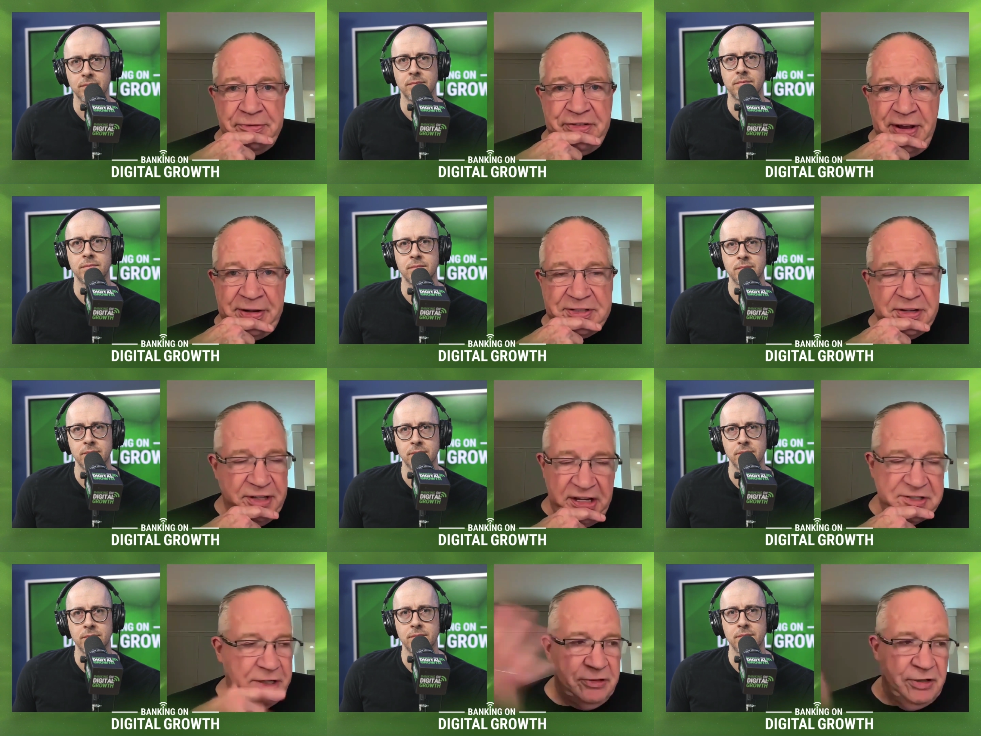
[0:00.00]
Speaker 1: defense?
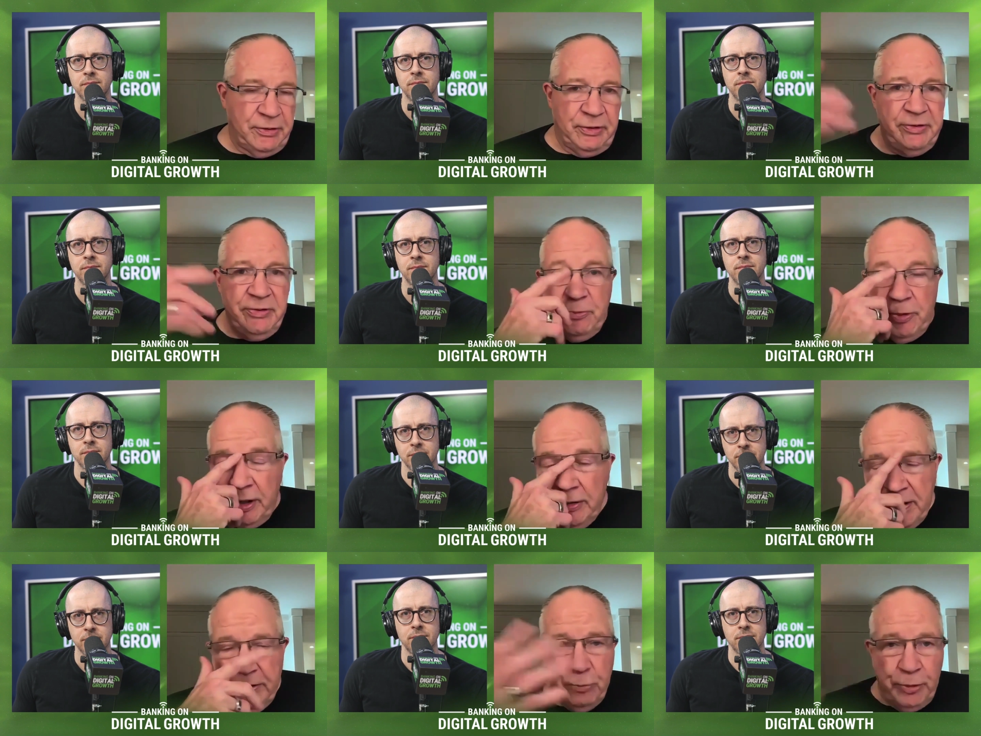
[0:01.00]
And they said no.
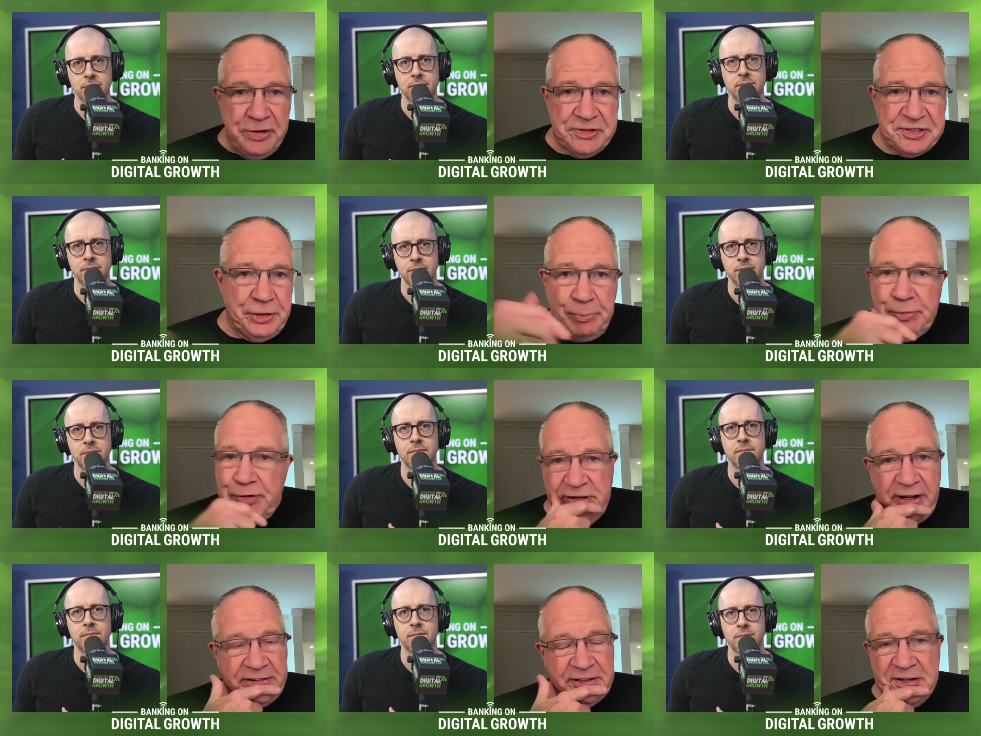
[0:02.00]
Well, will you still
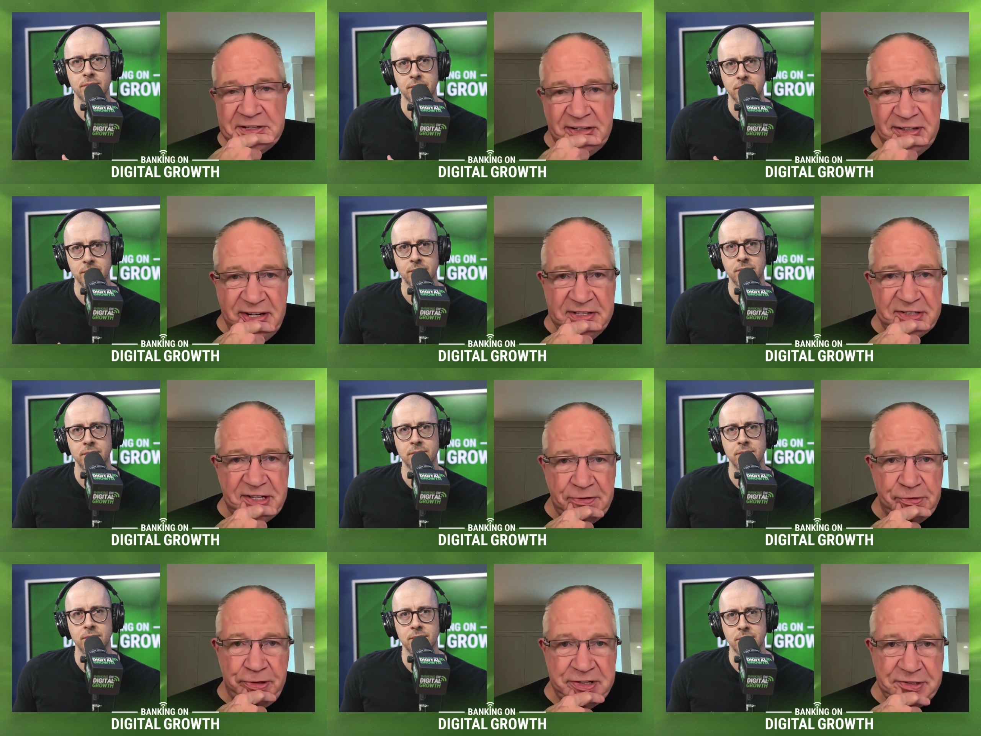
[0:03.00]
protect us? And he
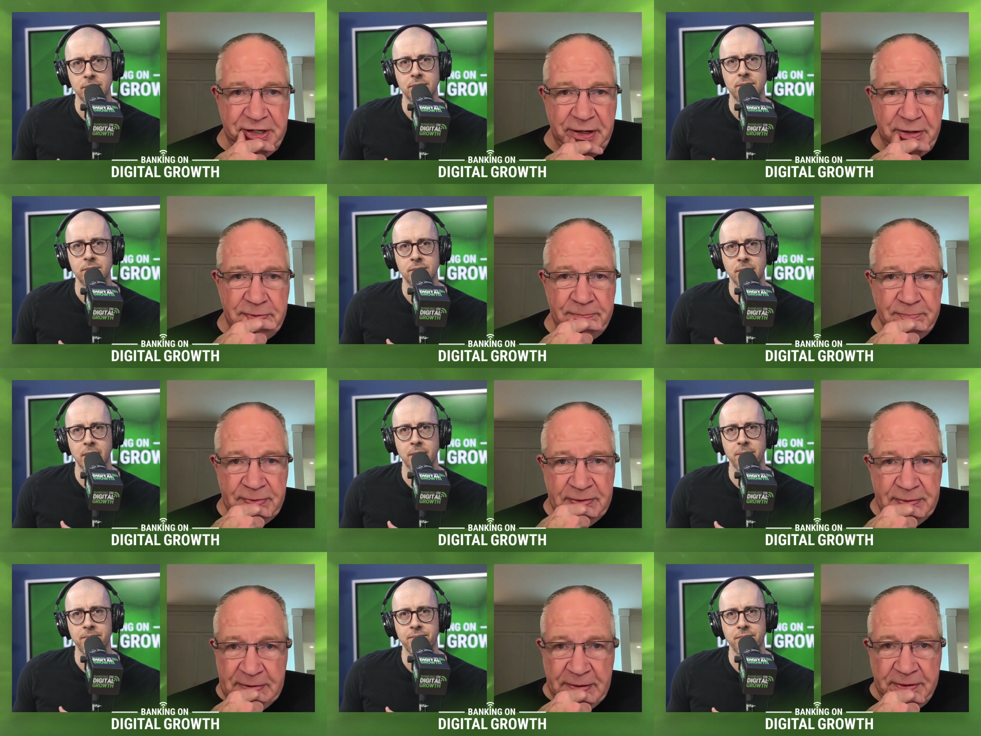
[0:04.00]
said, of course not.
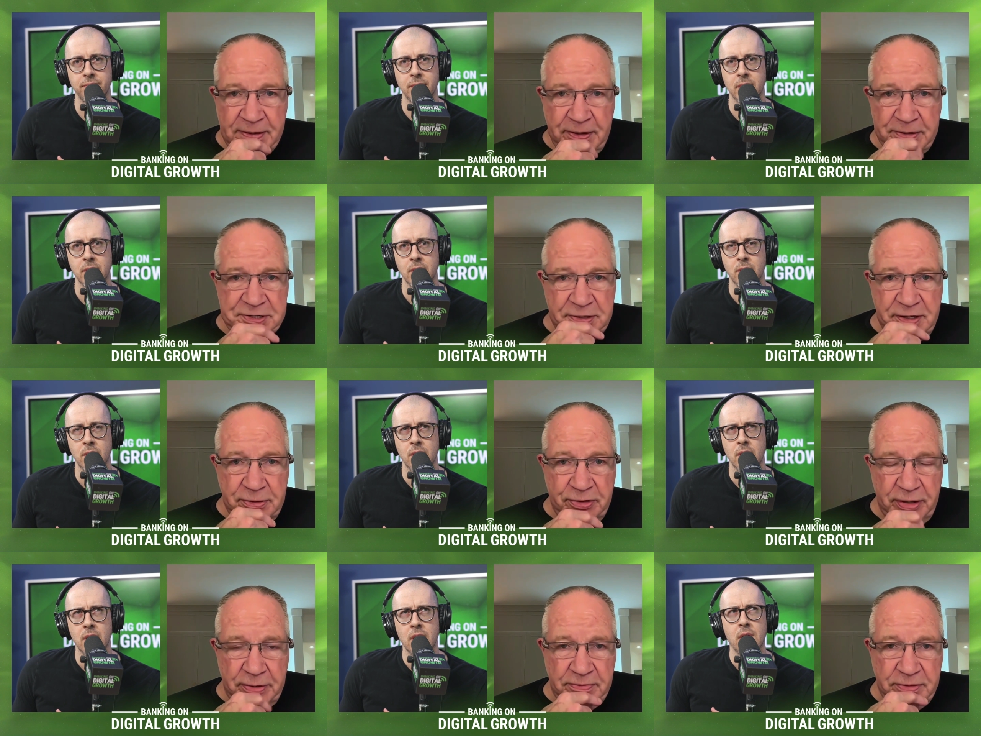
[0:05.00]
Yeah.
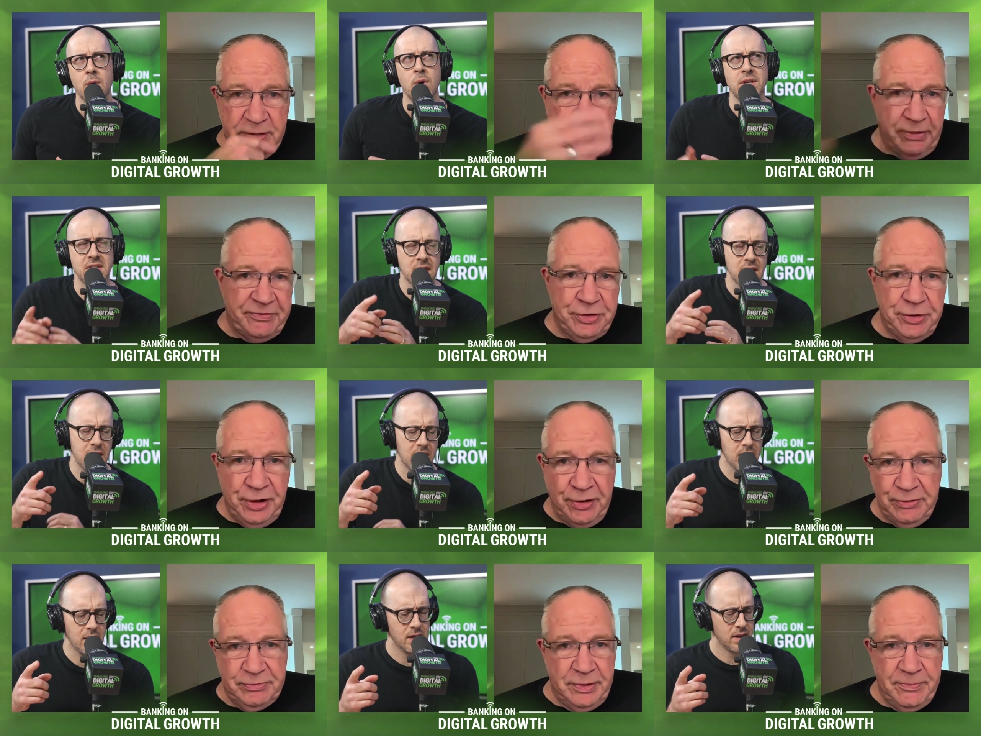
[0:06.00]
Well, no, if you
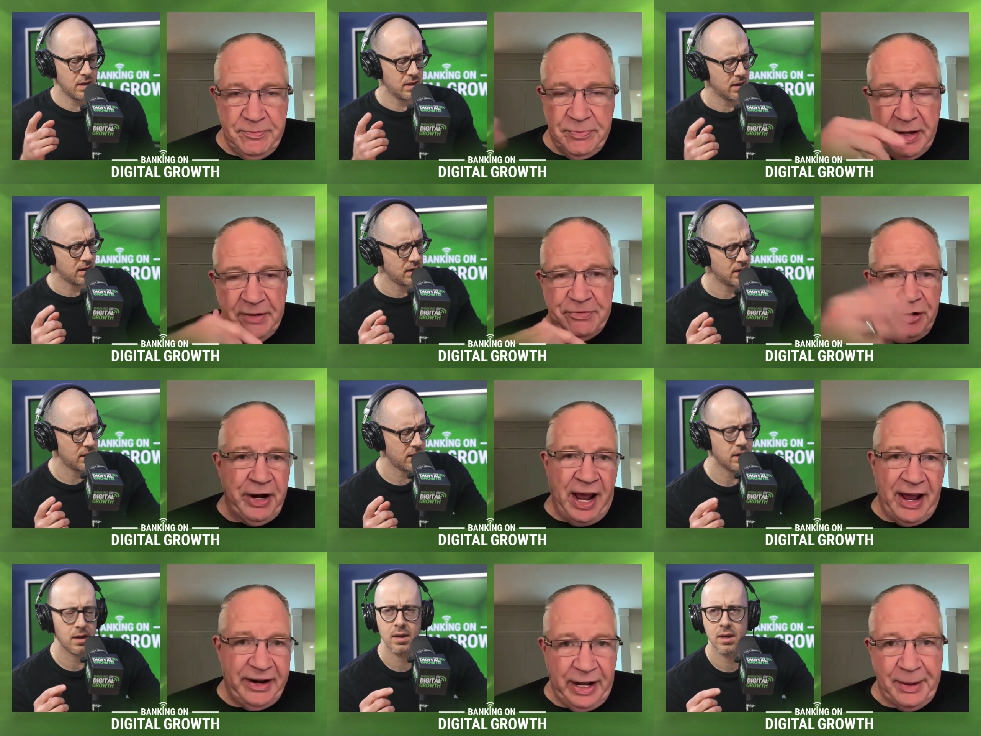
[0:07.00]
don't, if
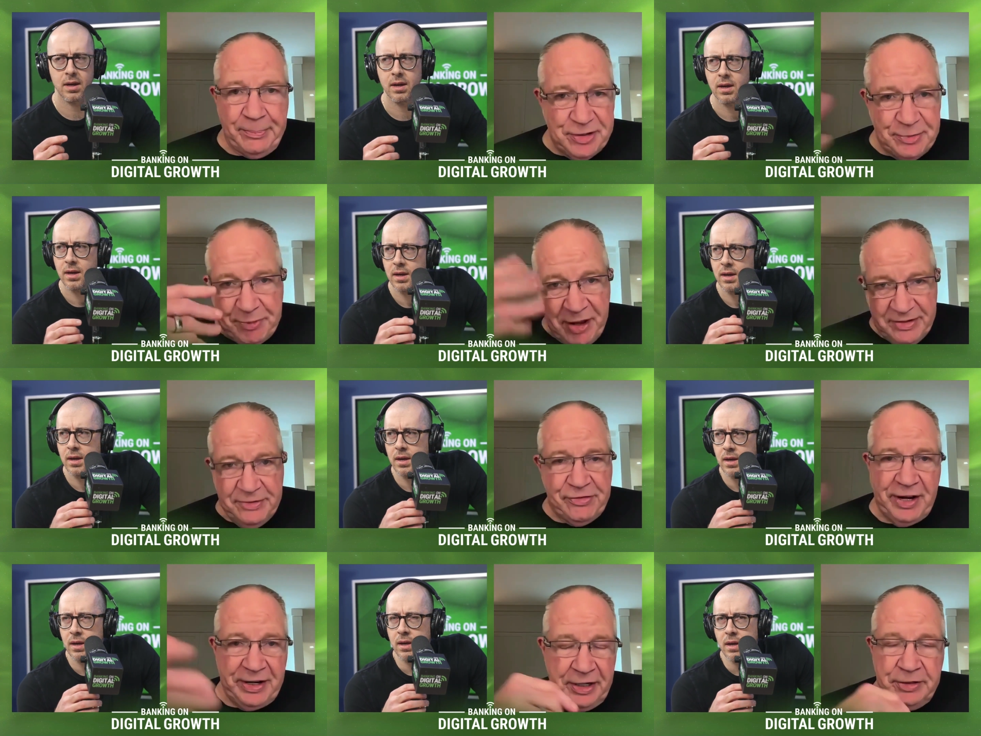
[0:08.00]
you're not up to
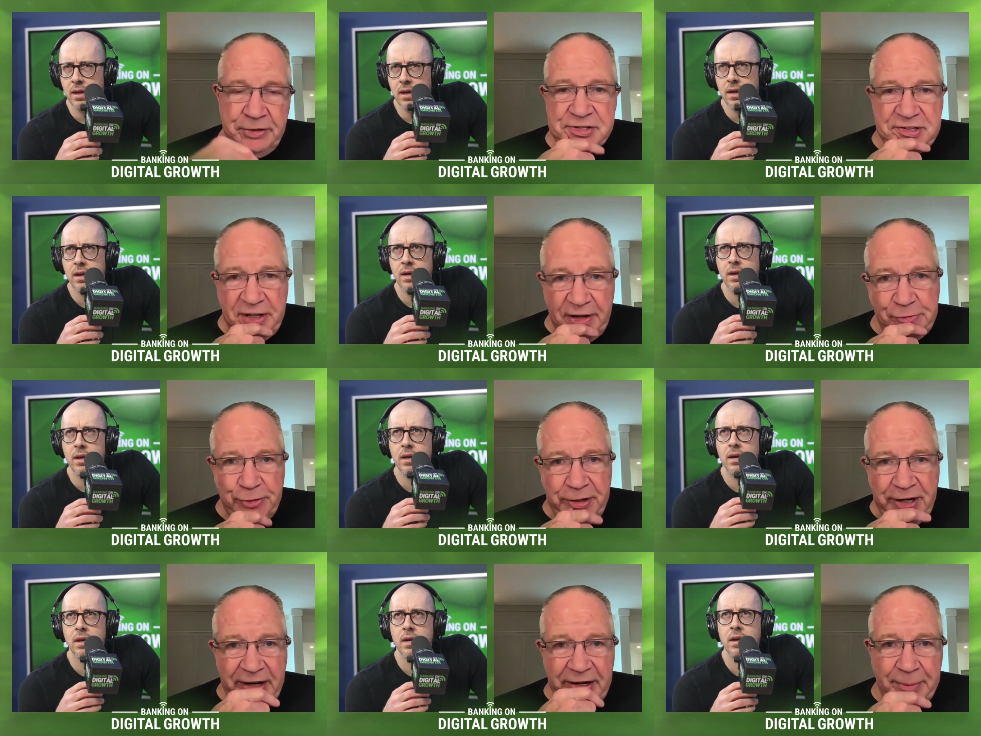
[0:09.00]
defending yourself,
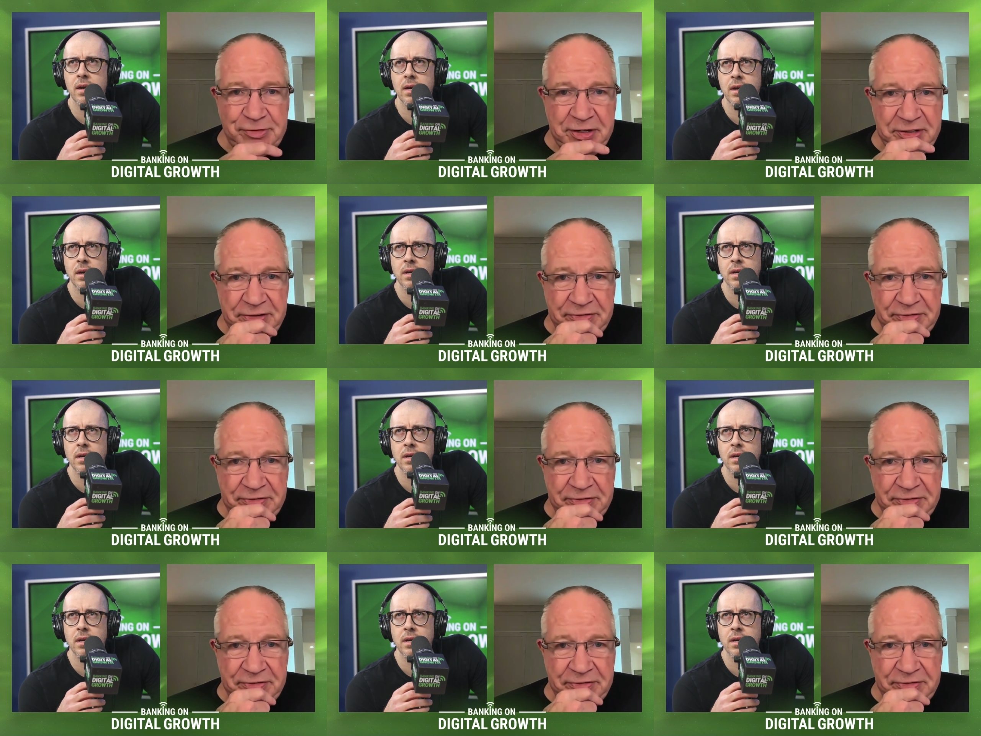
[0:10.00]
we're not up to